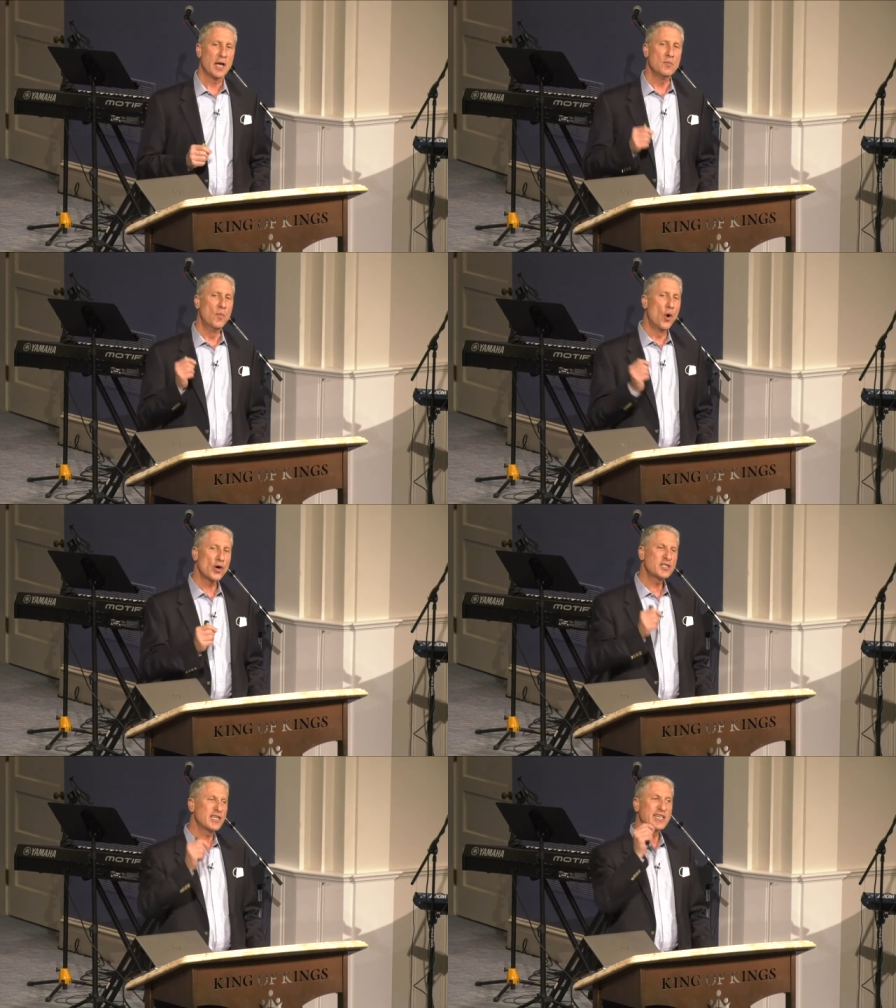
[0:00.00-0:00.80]
and
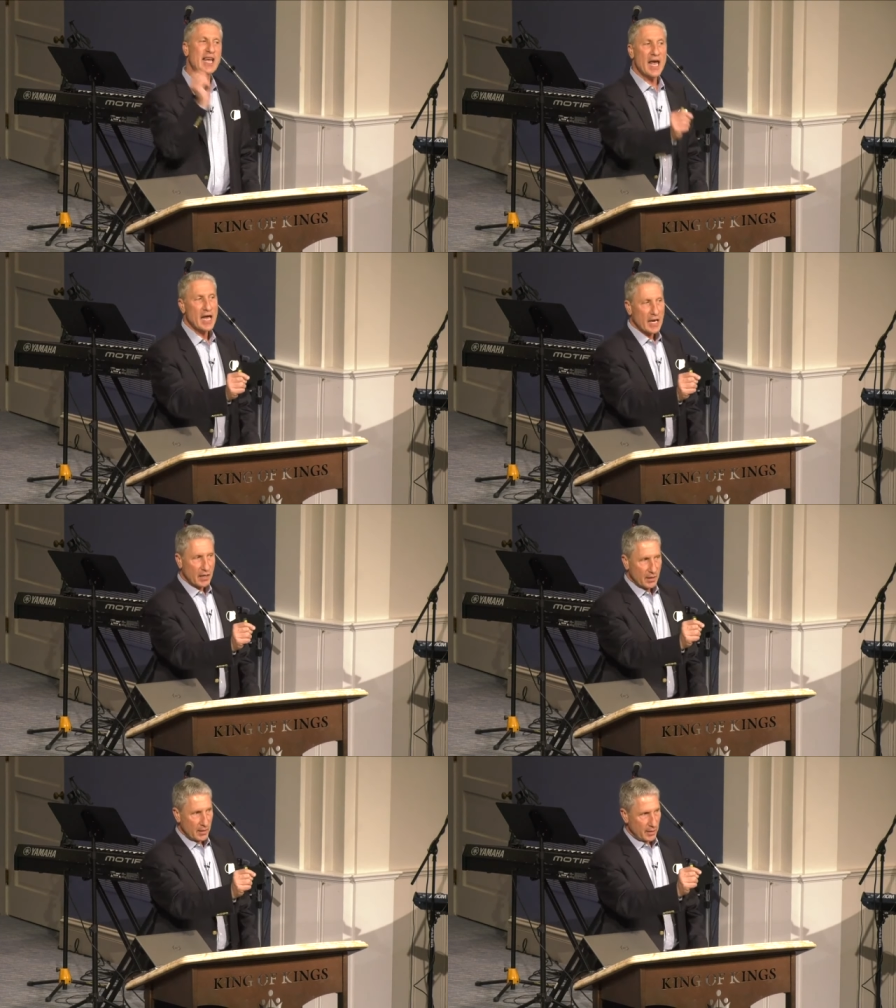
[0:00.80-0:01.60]
more to
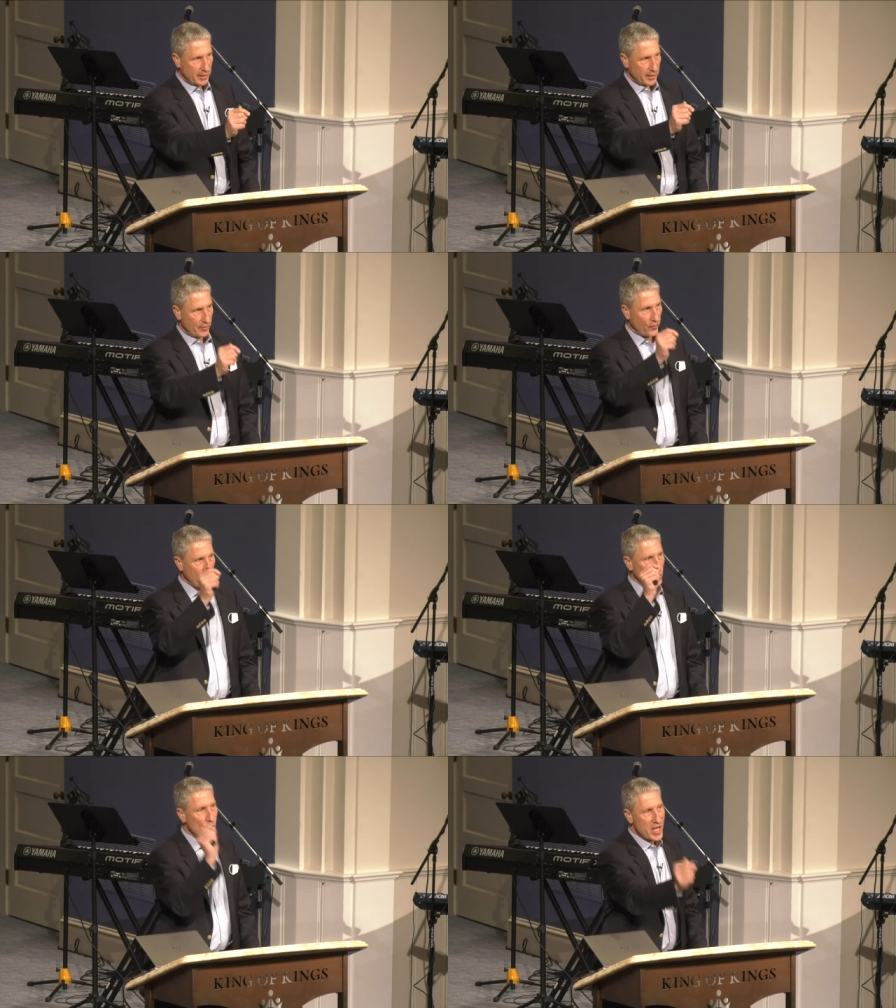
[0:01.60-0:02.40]
gain if
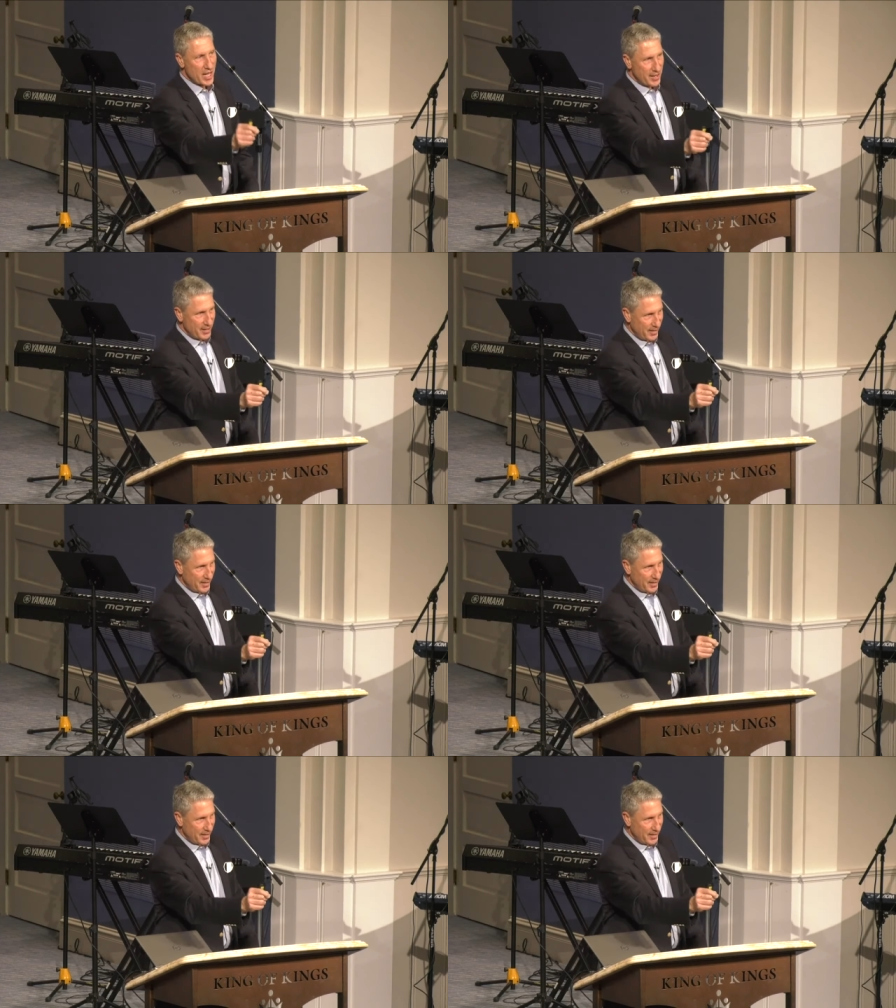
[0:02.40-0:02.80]
we win.